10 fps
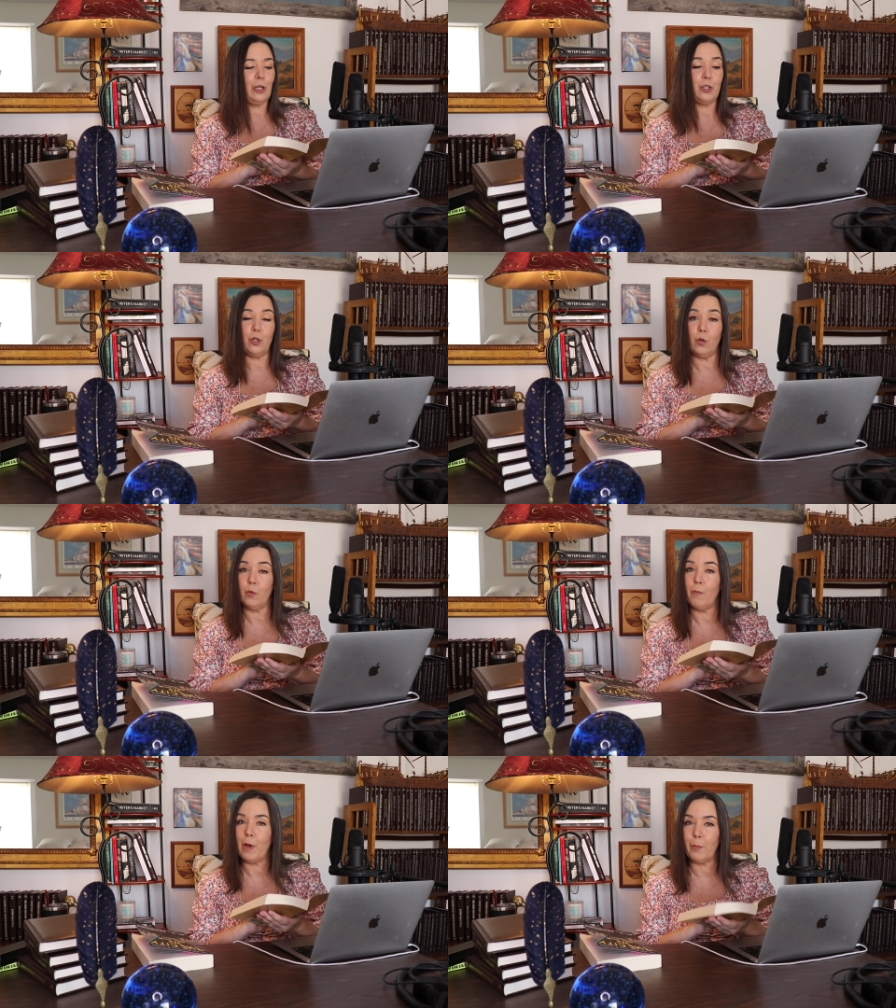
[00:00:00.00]

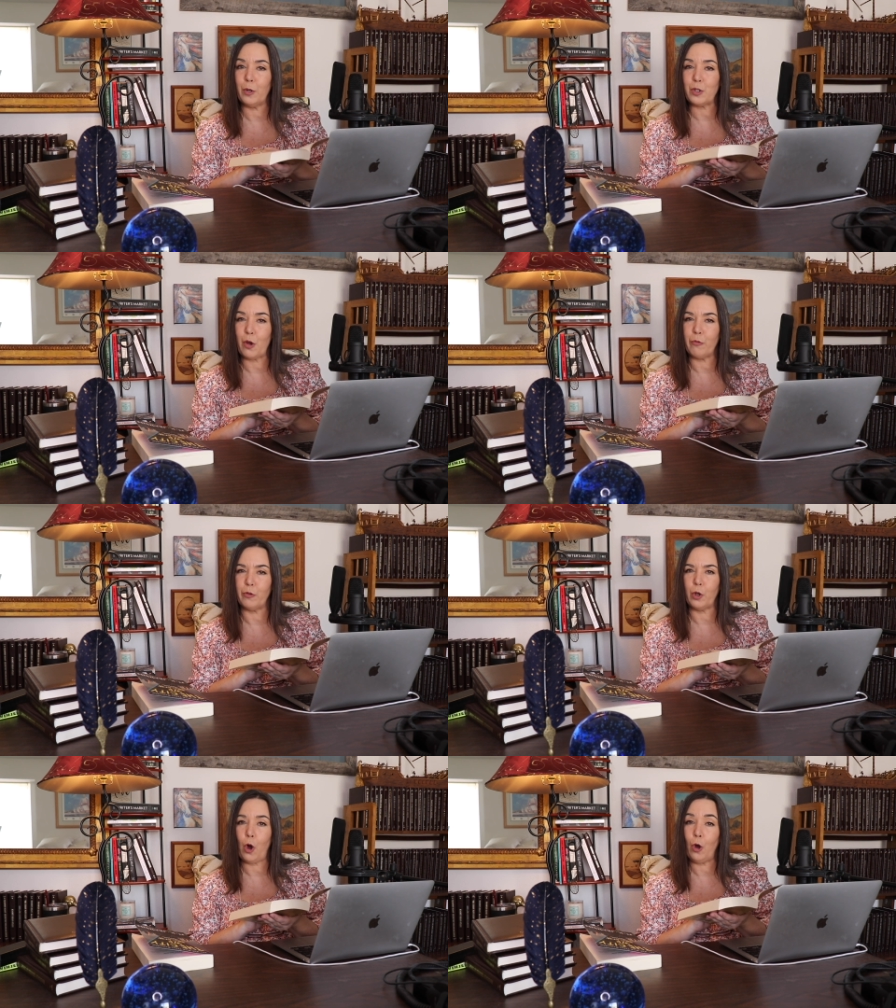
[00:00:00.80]
to members of
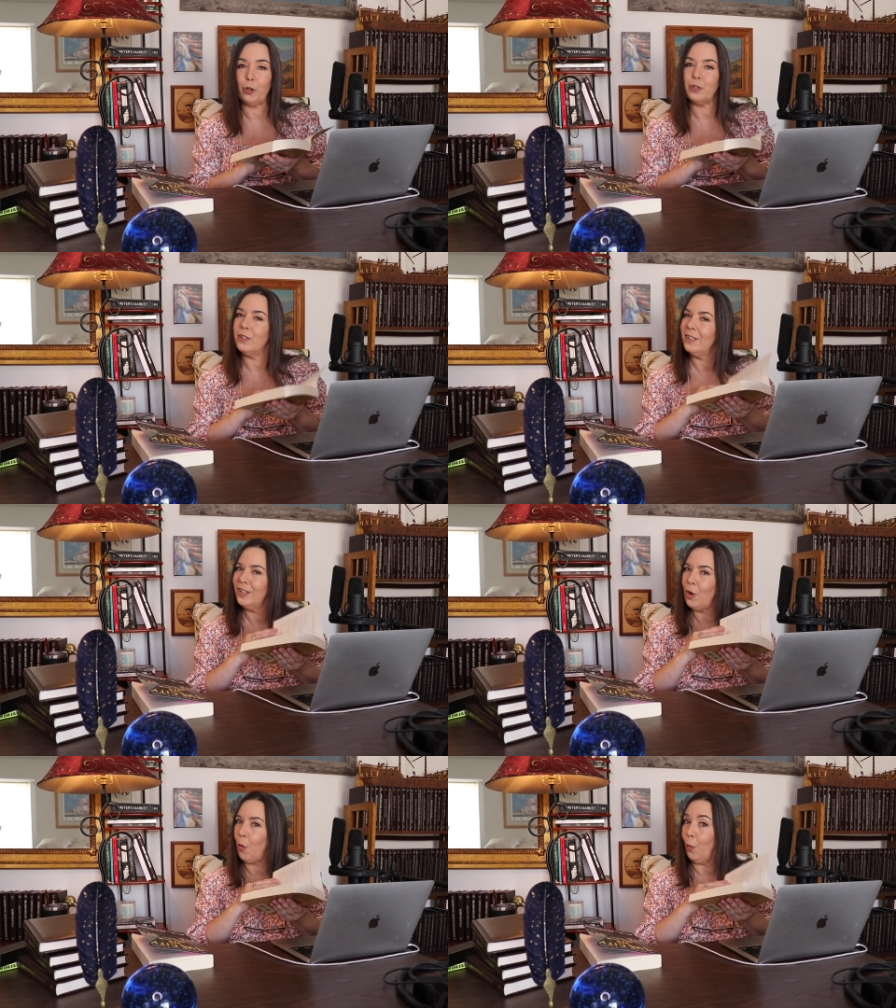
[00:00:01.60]
the cult.
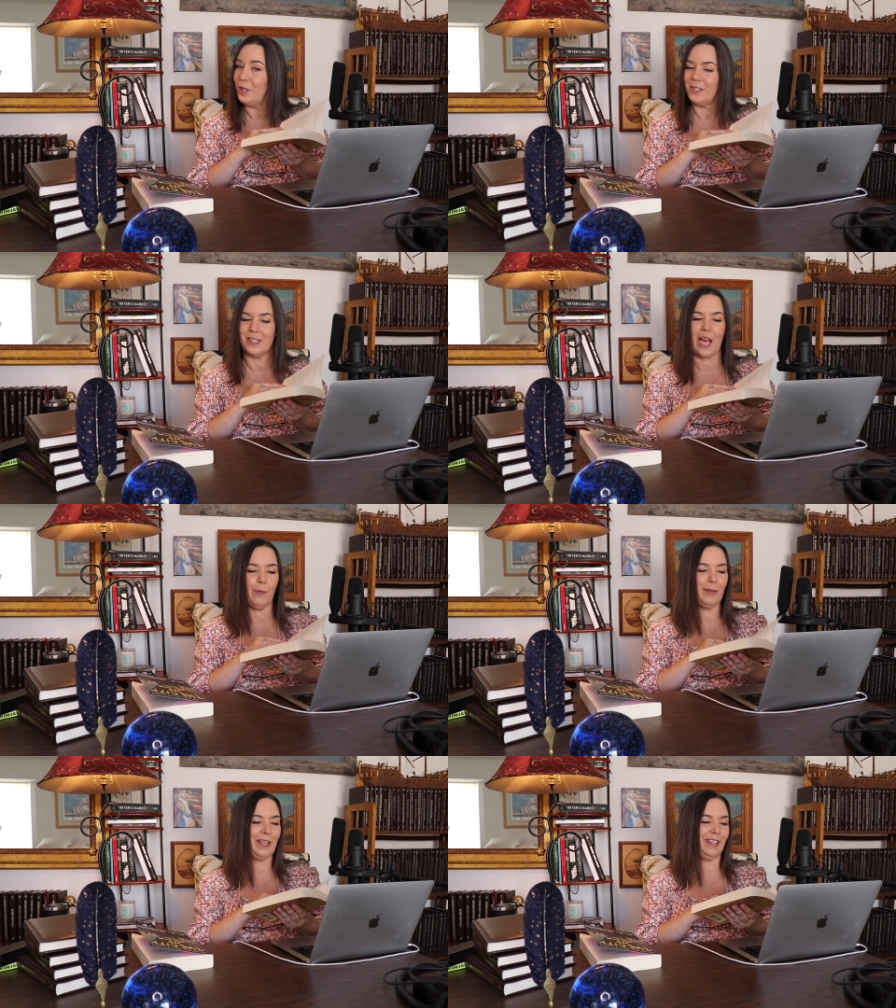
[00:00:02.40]
What does
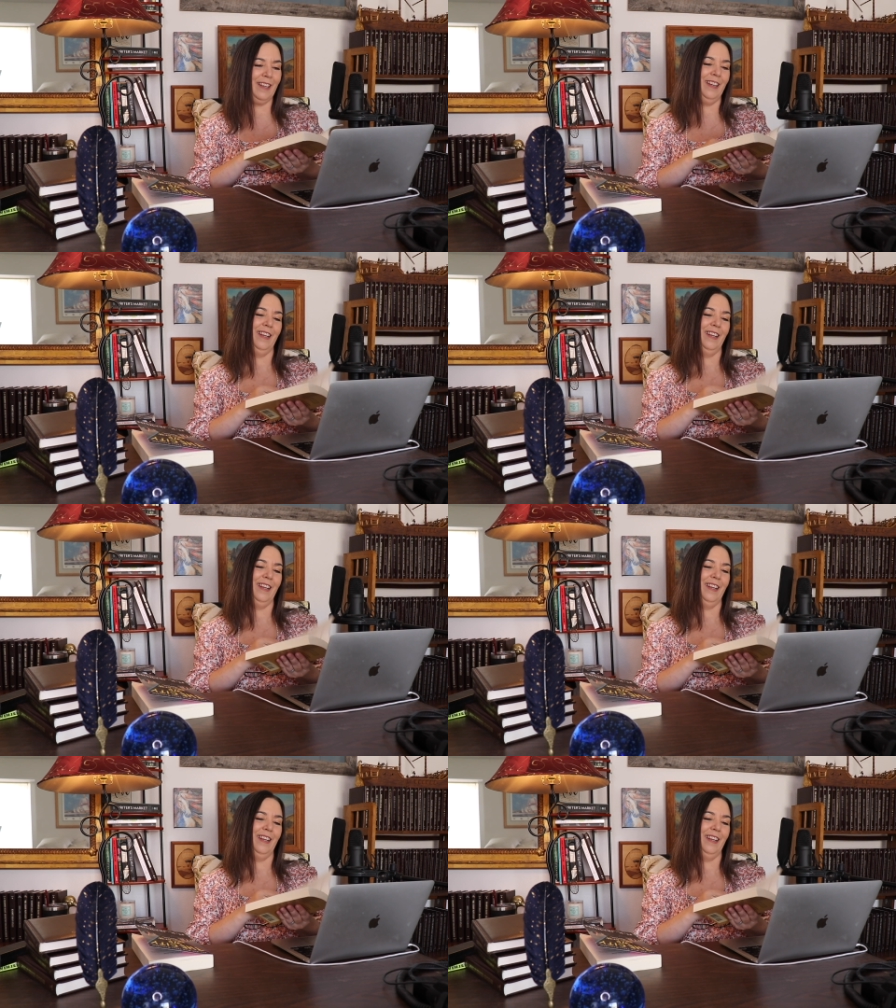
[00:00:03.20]
that mean?